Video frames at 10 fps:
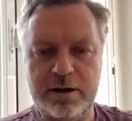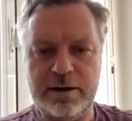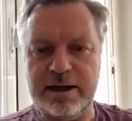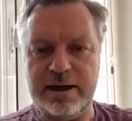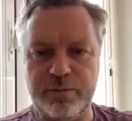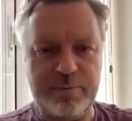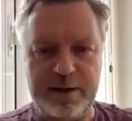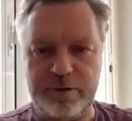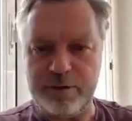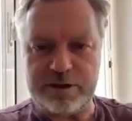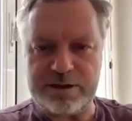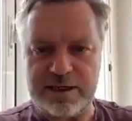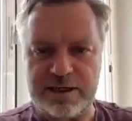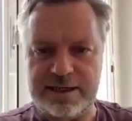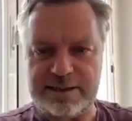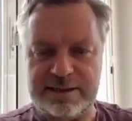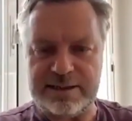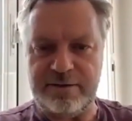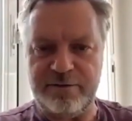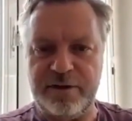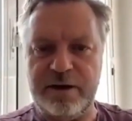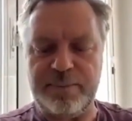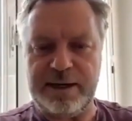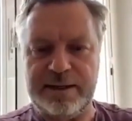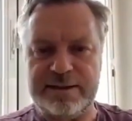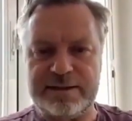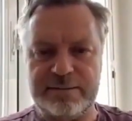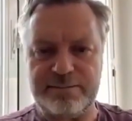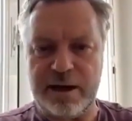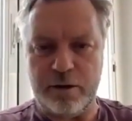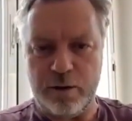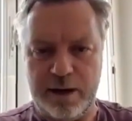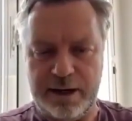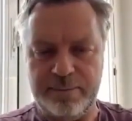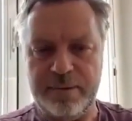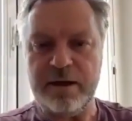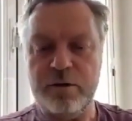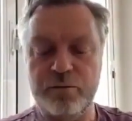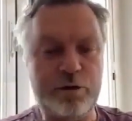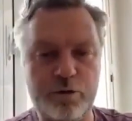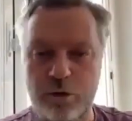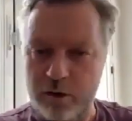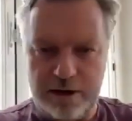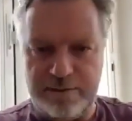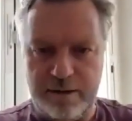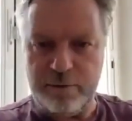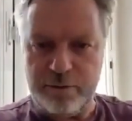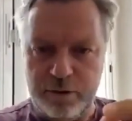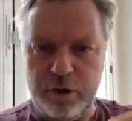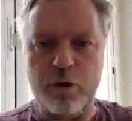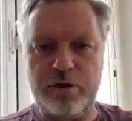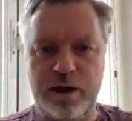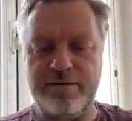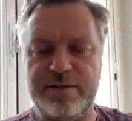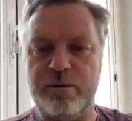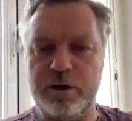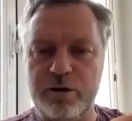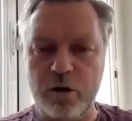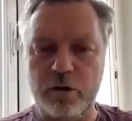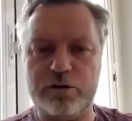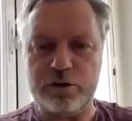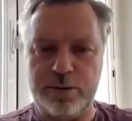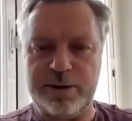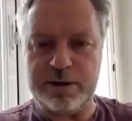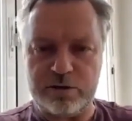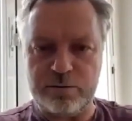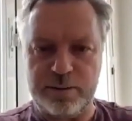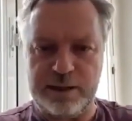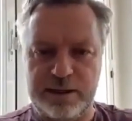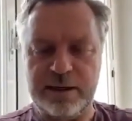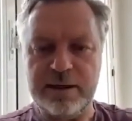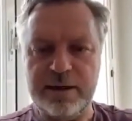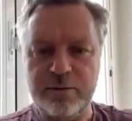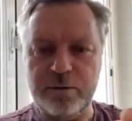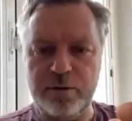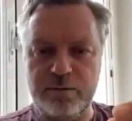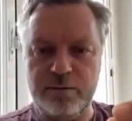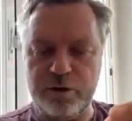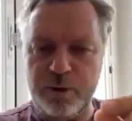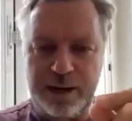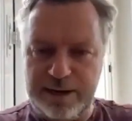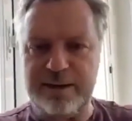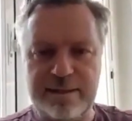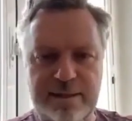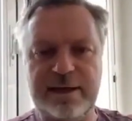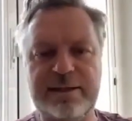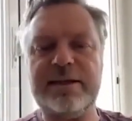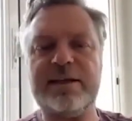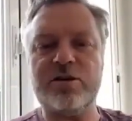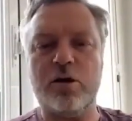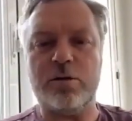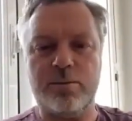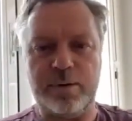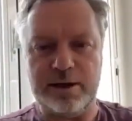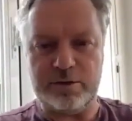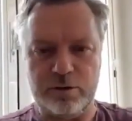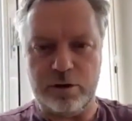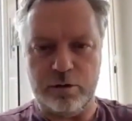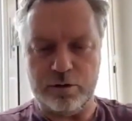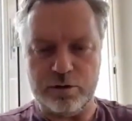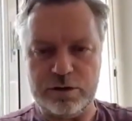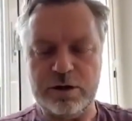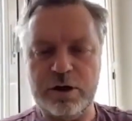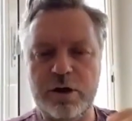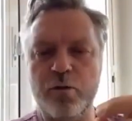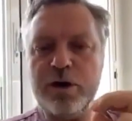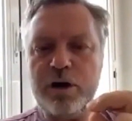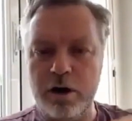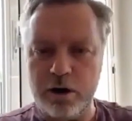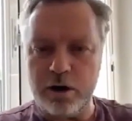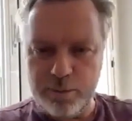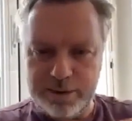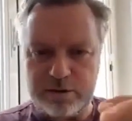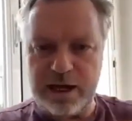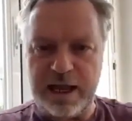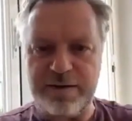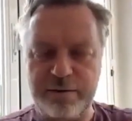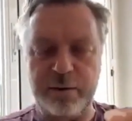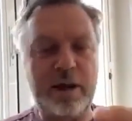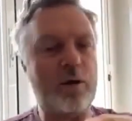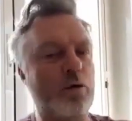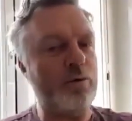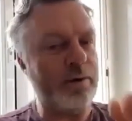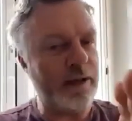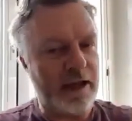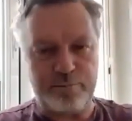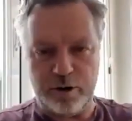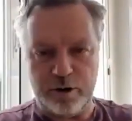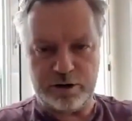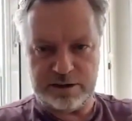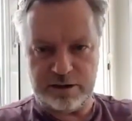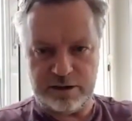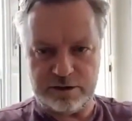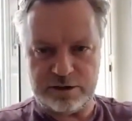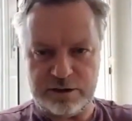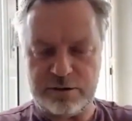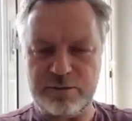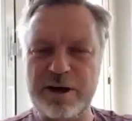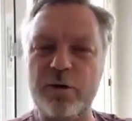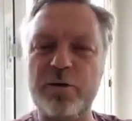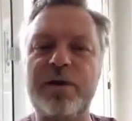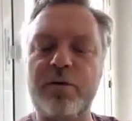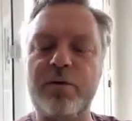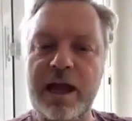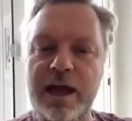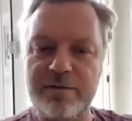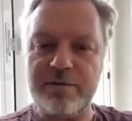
like we have been criticized in Philippines and Paraguay. We do not have that. We will not have that. We're not going to do anything that does not comply to the laws. We already have products in our system. I don't think we have